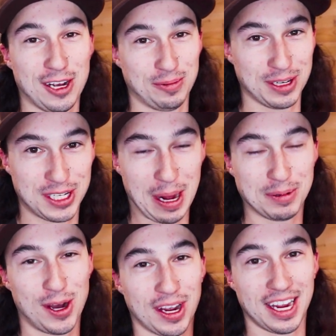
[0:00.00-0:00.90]
So I'm going to stop
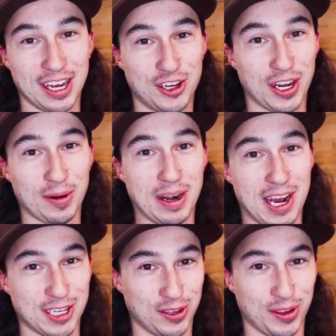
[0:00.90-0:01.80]
talking and get jigging right now
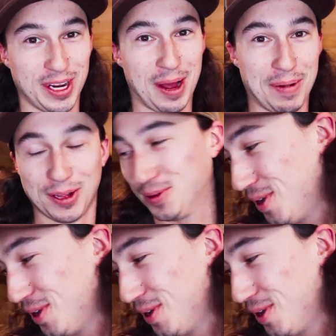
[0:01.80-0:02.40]
because they're literally on my lure